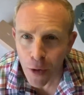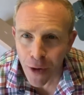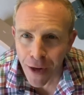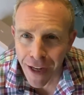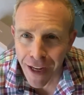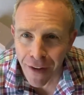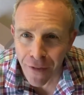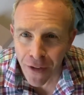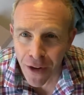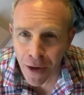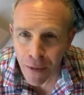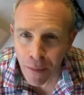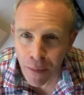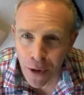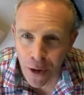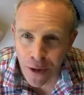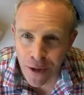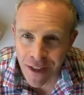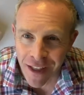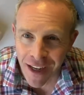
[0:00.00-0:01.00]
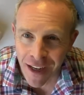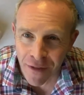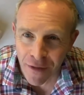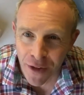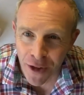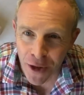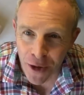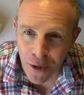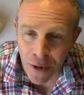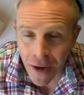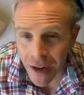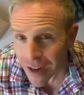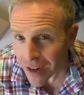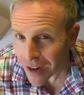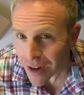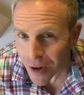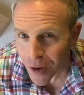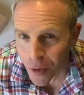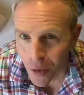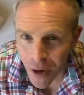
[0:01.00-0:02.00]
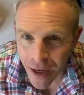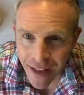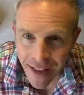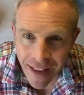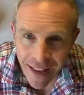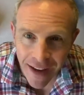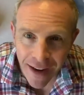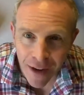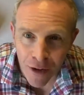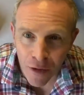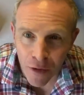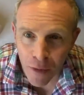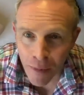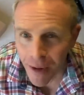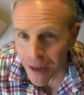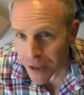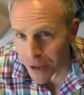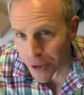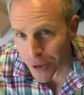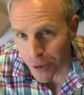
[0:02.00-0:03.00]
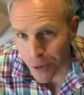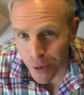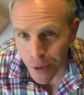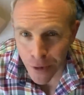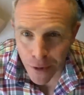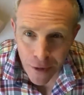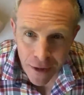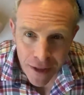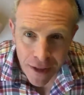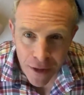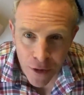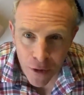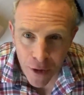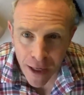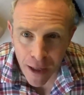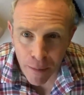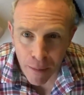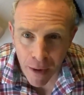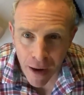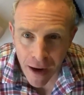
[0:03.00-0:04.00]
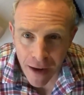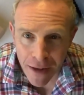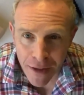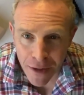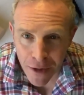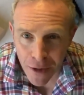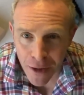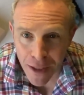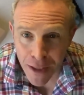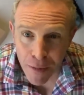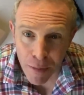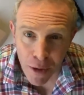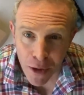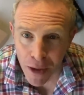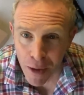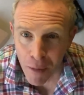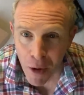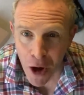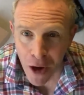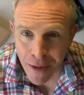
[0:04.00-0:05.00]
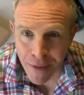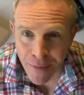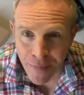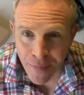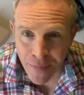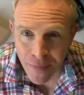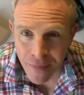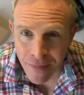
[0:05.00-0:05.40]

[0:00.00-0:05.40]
give you a bird's eye view. Right there over my shoulder is the Drake box, so let's put them on.